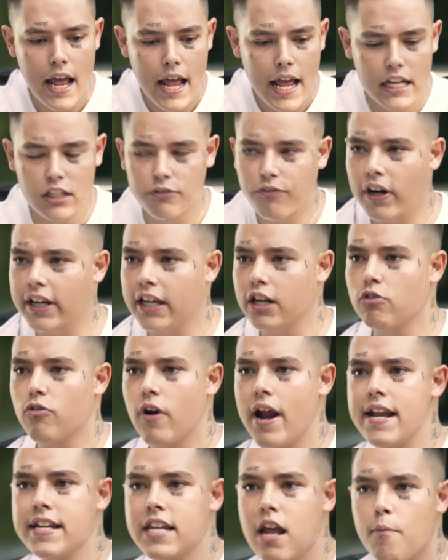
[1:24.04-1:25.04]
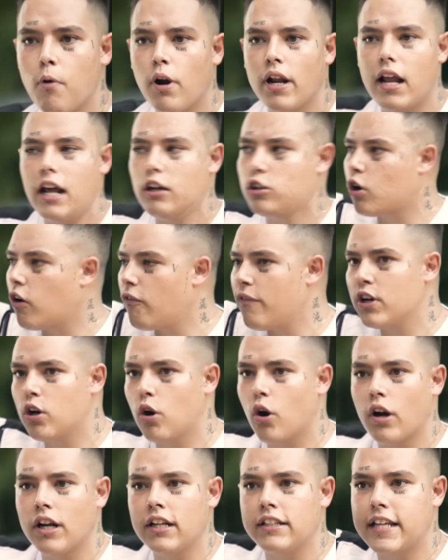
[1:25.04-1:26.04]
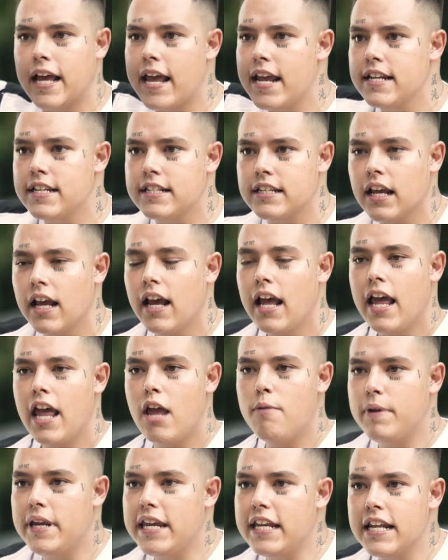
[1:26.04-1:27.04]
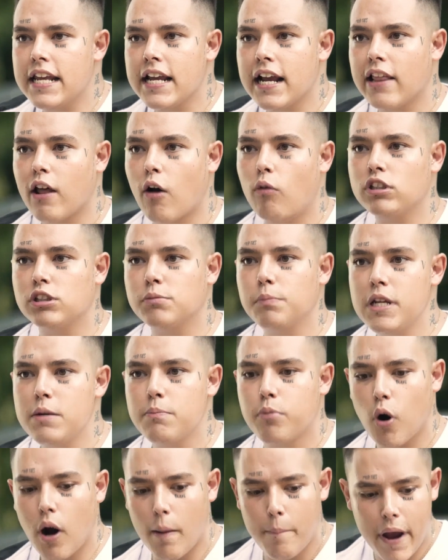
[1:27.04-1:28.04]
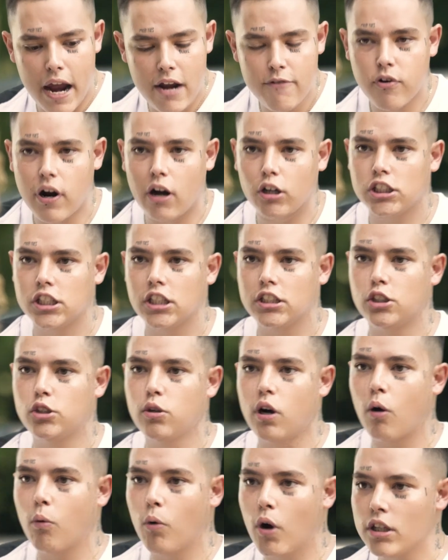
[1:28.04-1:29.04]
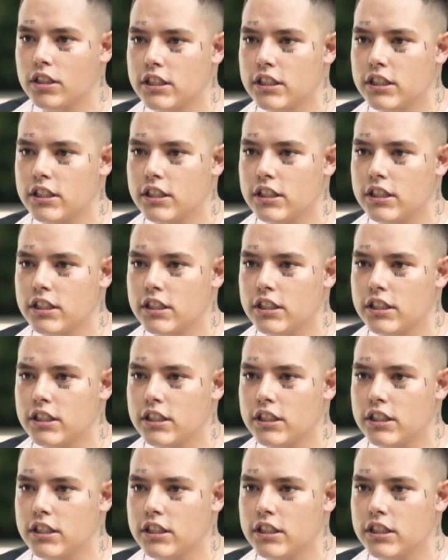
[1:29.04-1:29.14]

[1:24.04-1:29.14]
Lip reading: His rent, him on girlfriend going on a date, him eating, that was me, bro. I paid for our to do our work